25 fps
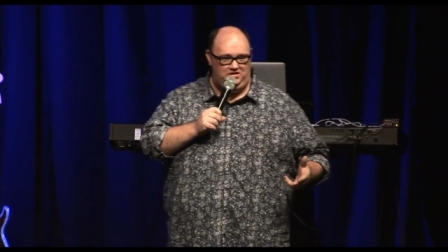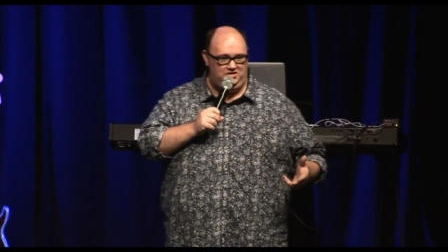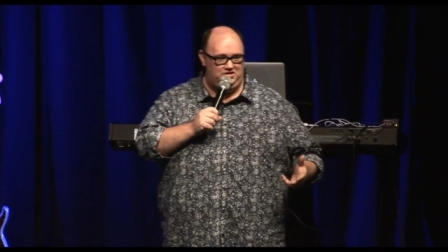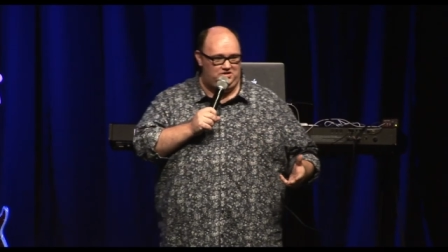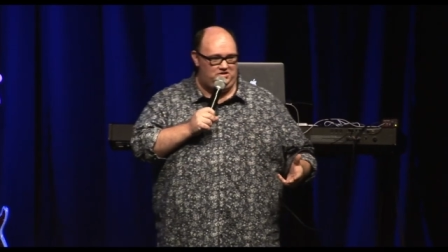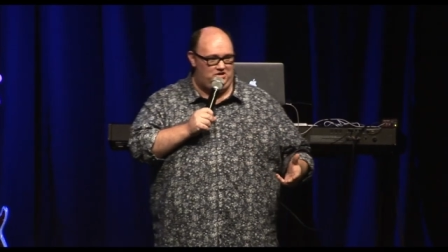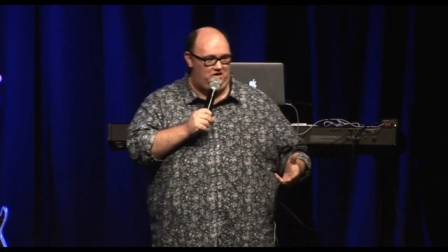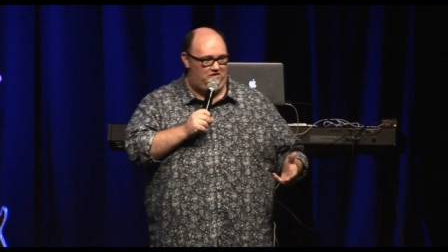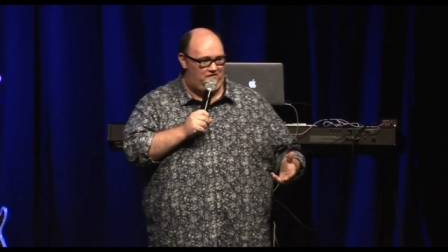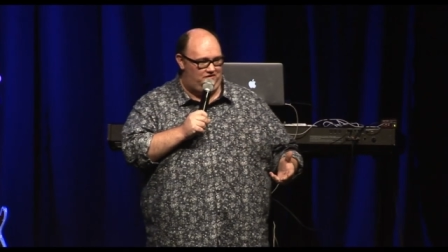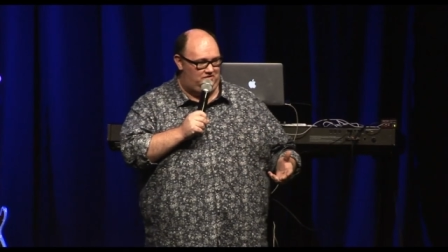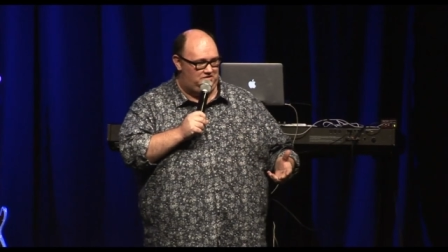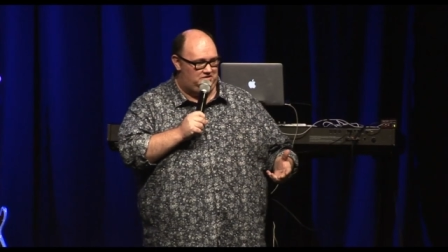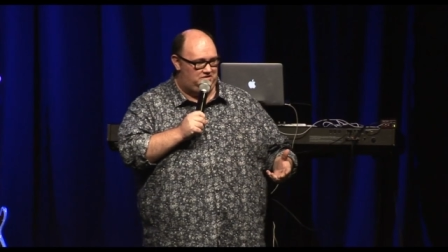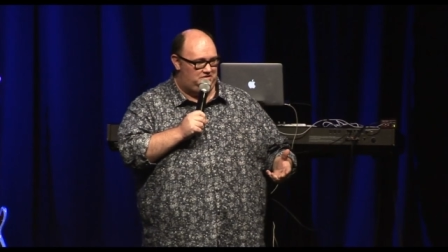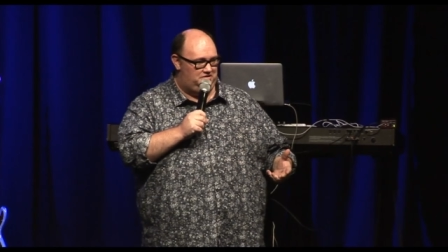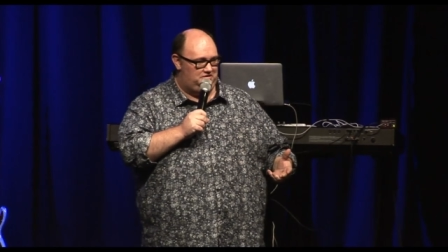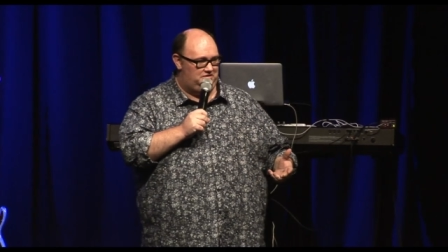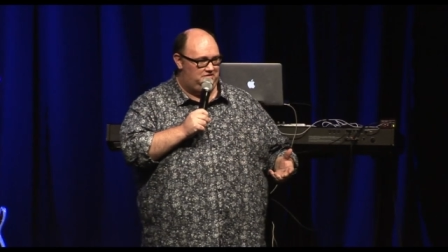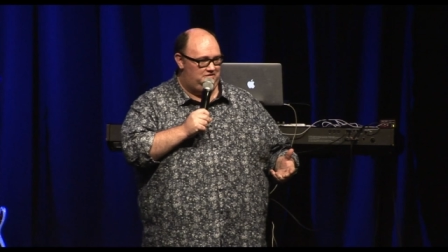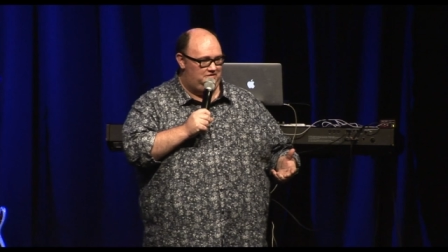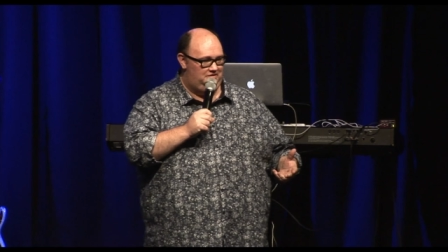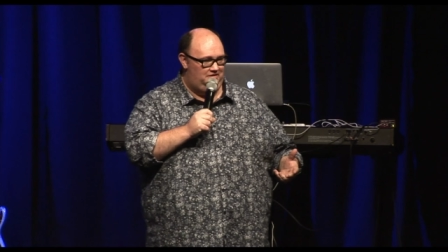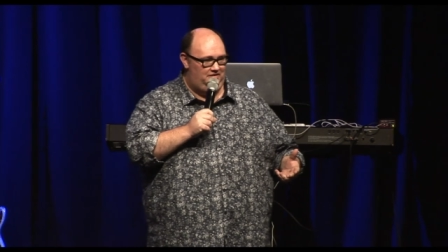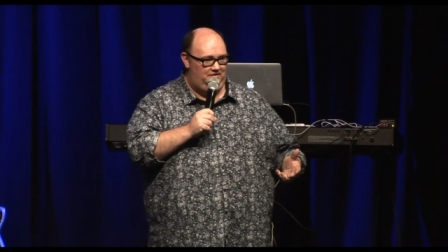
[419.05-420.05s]
the
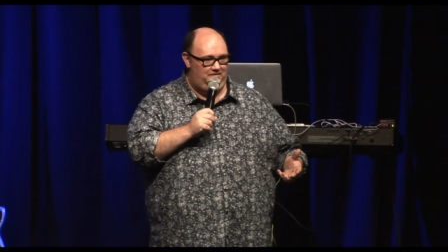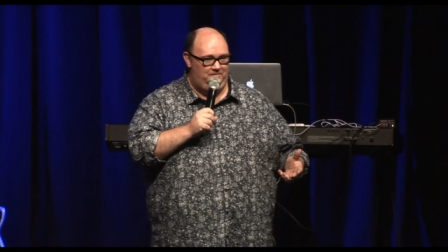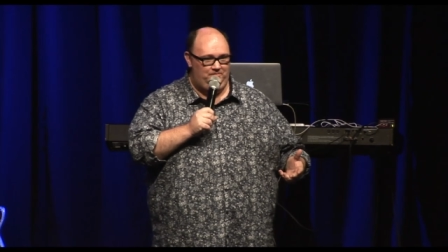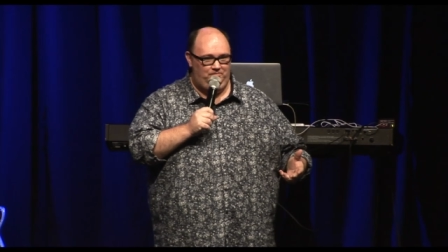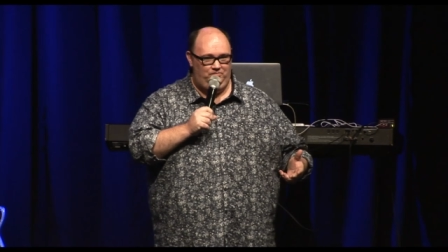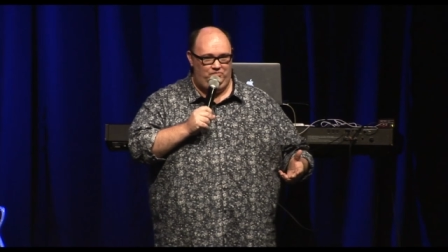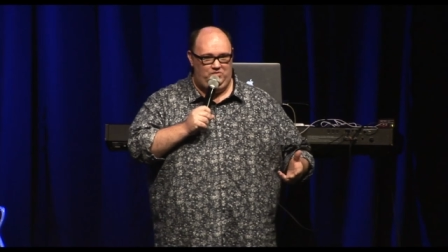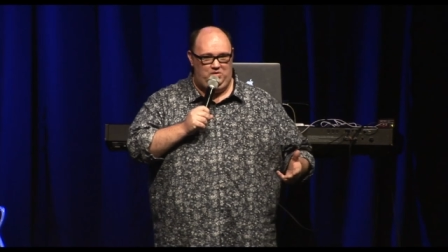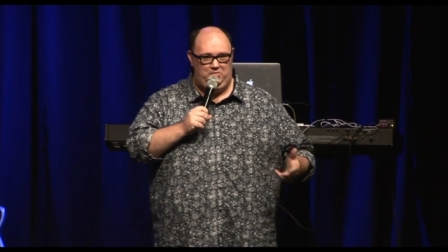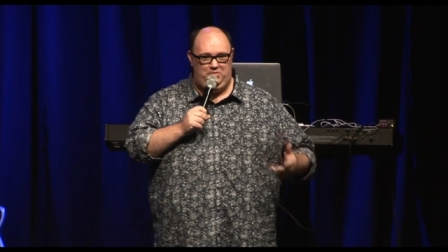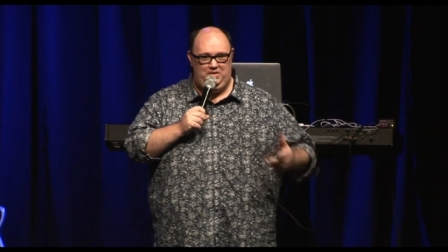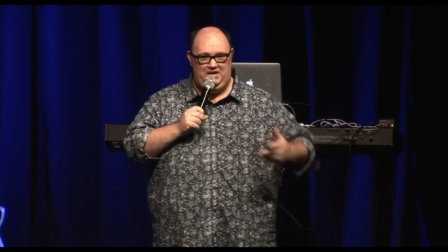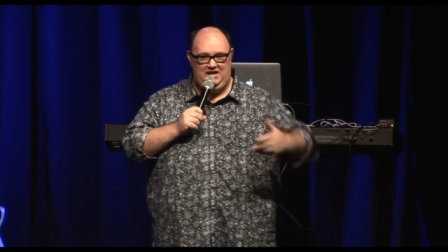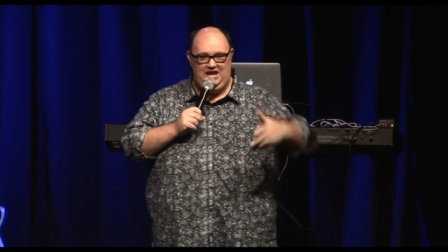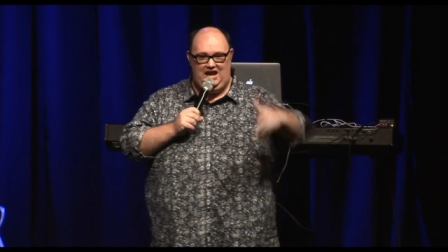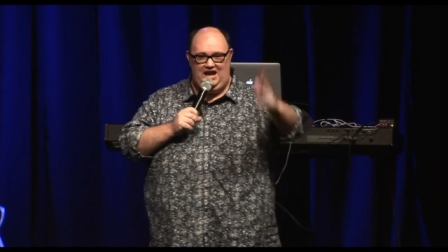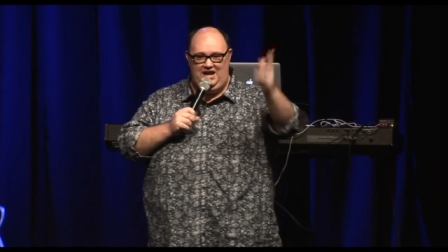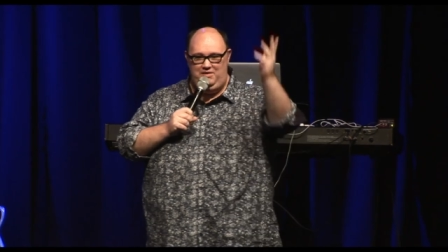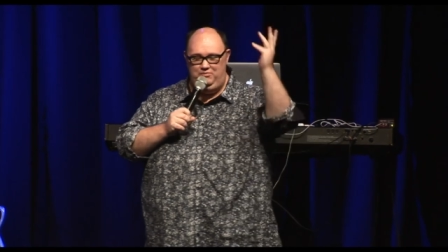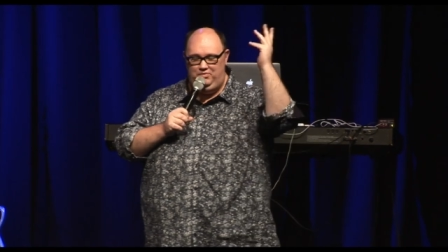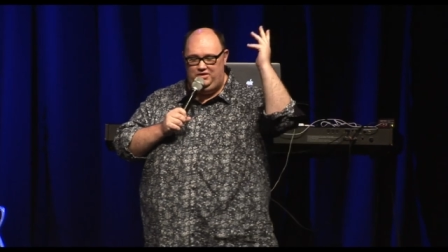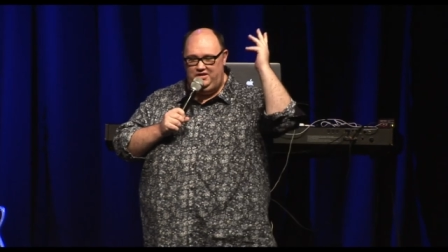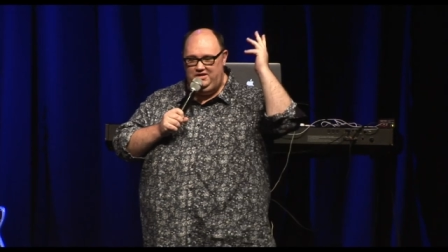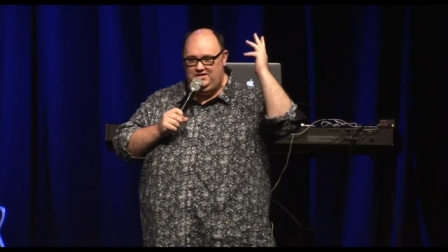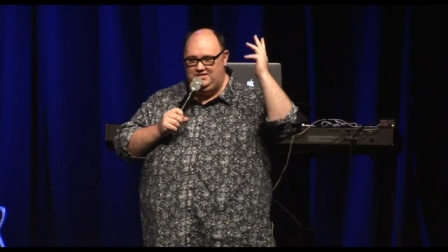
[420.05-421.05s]
service the
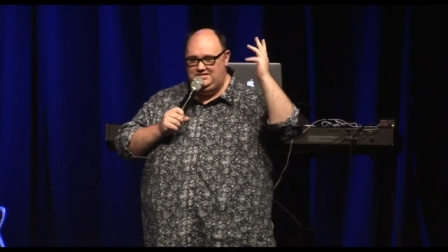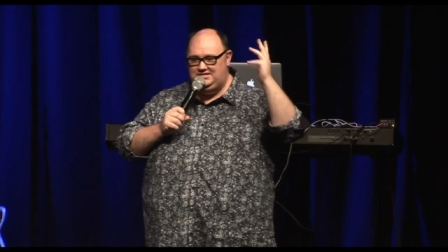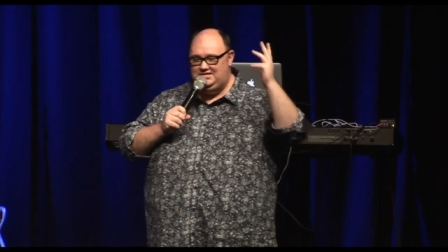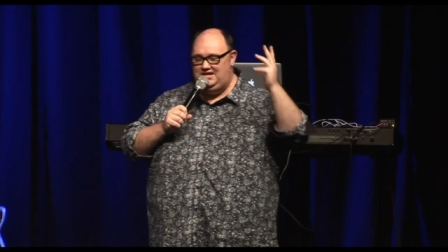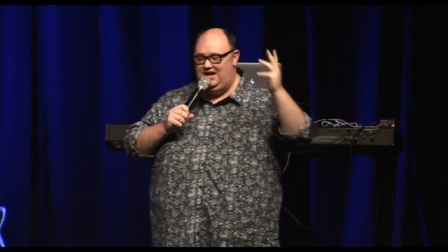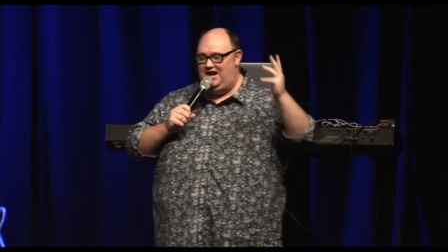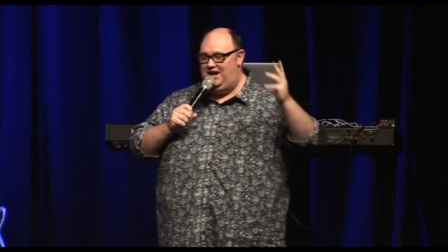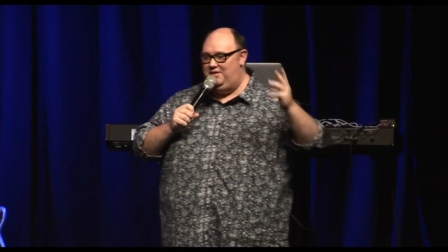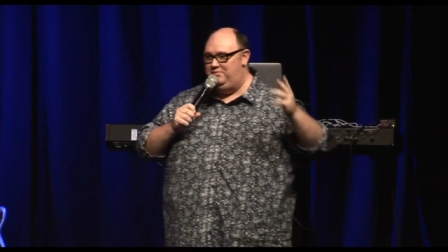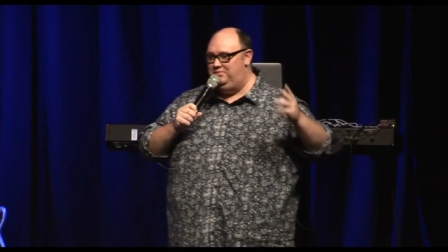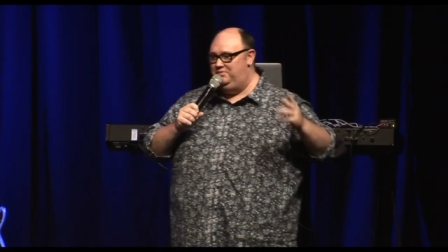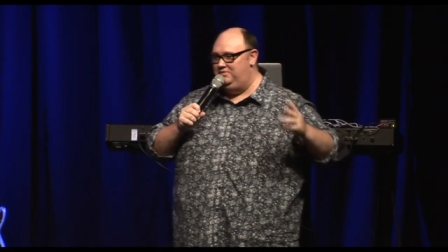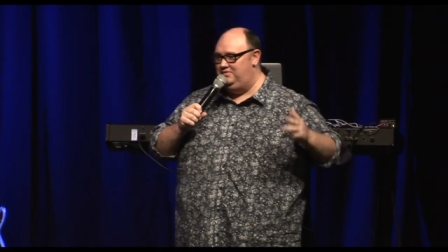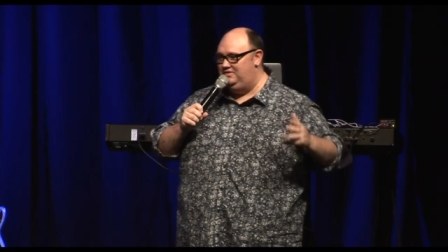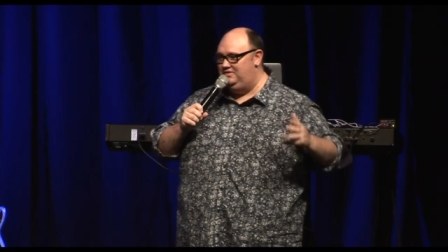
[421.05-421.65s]
PA blows up,